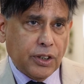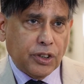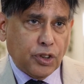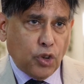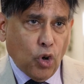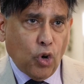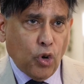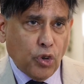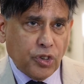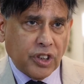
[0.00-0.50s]

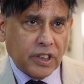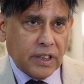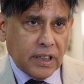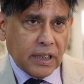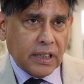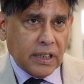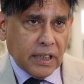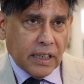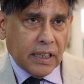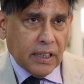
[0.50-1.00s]
those are
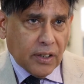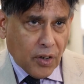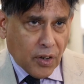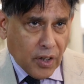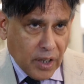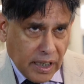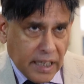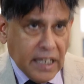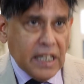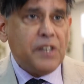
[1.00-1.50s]
the
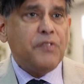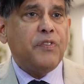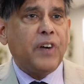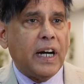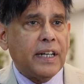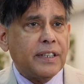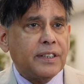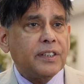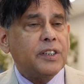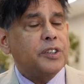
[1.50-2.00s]
key
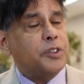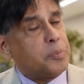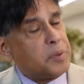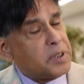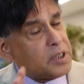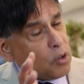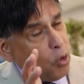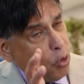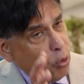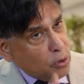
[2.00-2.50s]
vitals,
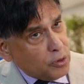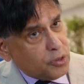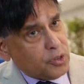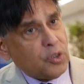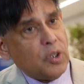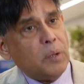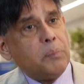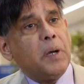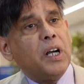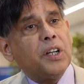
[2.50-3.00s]
but
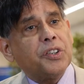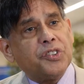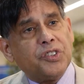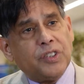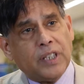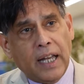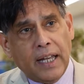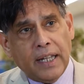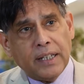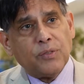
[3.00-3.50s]
also
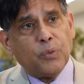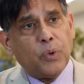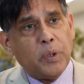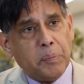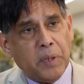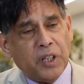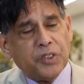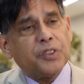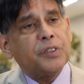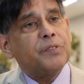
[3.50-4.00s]
amongst that, we
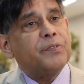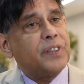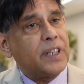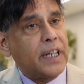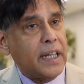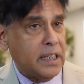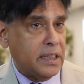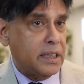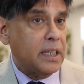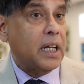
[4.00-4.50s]
mustn't
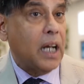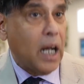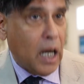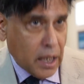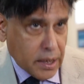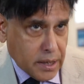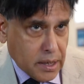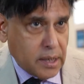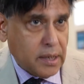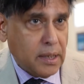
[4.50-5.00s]
forget the
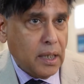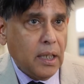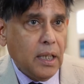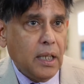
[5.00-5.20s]
gut,